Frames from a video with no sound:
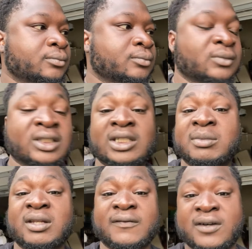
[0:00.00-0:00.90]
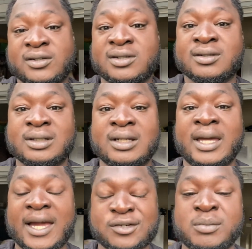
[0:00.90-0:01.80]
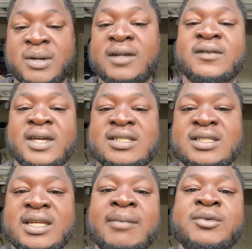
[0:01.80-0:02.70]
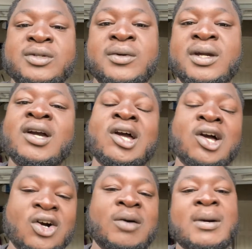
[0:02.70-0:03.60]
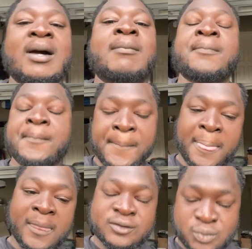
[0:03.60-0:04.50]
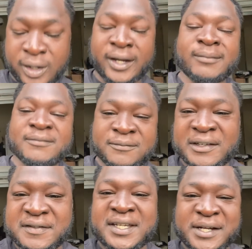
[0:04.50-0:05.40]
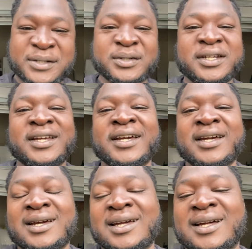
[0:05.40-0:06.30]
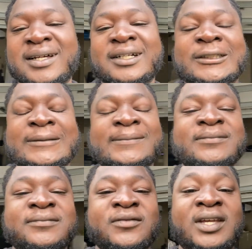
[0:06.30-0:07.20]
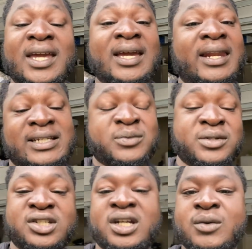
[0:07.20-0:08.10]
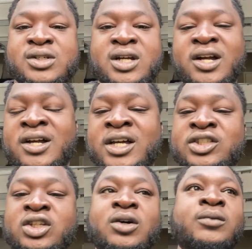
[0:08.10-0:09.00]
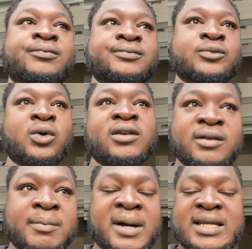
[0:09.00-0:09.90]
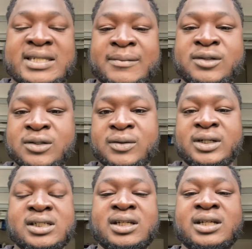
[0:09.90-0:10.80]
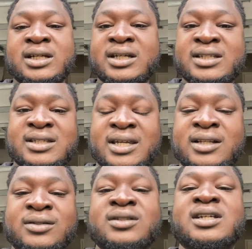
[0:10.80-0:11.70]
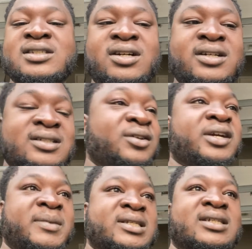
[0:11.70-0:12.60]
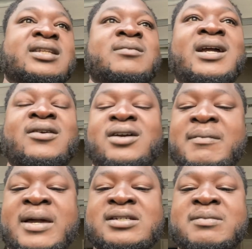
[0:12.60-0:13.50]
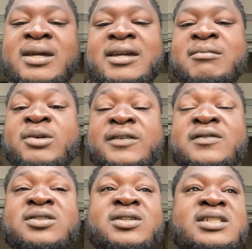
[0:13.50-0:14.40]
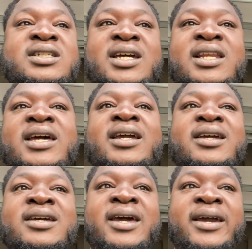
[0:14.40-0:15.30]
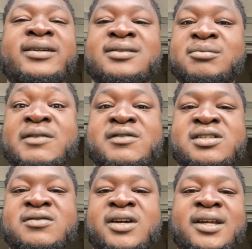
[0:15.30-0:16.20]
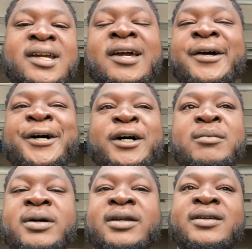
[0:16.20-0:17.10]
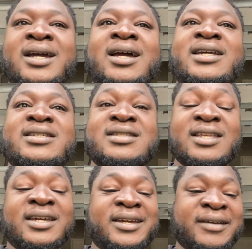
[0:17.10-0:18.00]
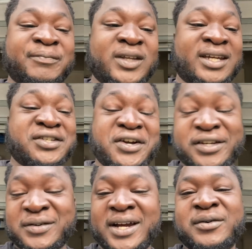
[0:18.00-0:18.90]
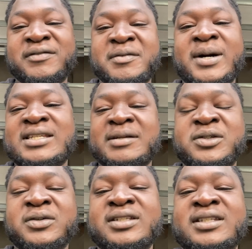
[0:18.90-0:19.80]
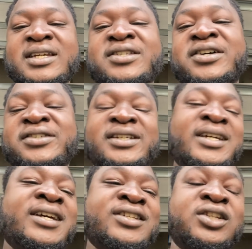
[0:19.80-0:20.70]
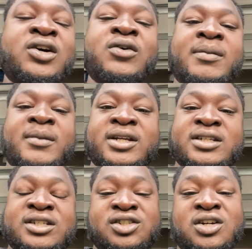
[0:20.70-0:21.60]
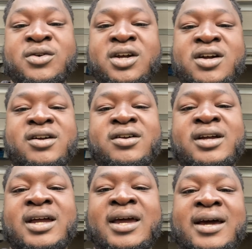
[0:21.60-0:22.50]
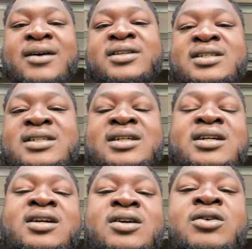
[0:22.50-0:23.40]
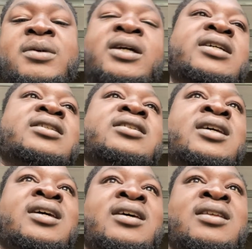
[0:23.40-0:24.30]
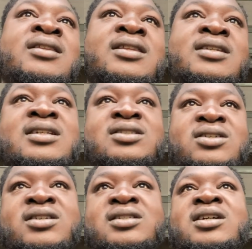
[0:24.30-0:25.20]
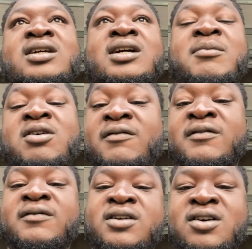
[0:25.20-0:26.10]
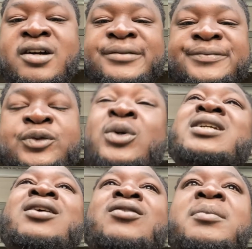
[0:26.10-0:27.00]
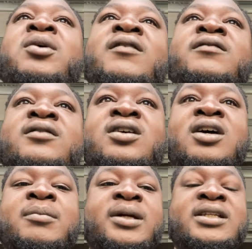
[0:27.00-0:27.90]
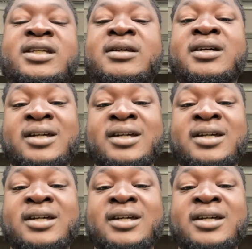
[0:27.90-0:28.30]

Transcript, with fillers: This is gonna be the first actual modification that I'm doing on my Ram 1500, and I just wanted to share it with y'all. So one of the mods that I'm doing is going to include the exhaust. You hear my son in the background. I'm actually making him breakfast, so he's kind of like, hey, breakfast is ready. But it's the exhaust, right? One of the mods I'm doing is the exhaust. So I'm going to just show y'all how this is going to go, because this exhaust is going to come off of the car. Well, it's not going to come off of the car, but it's going to,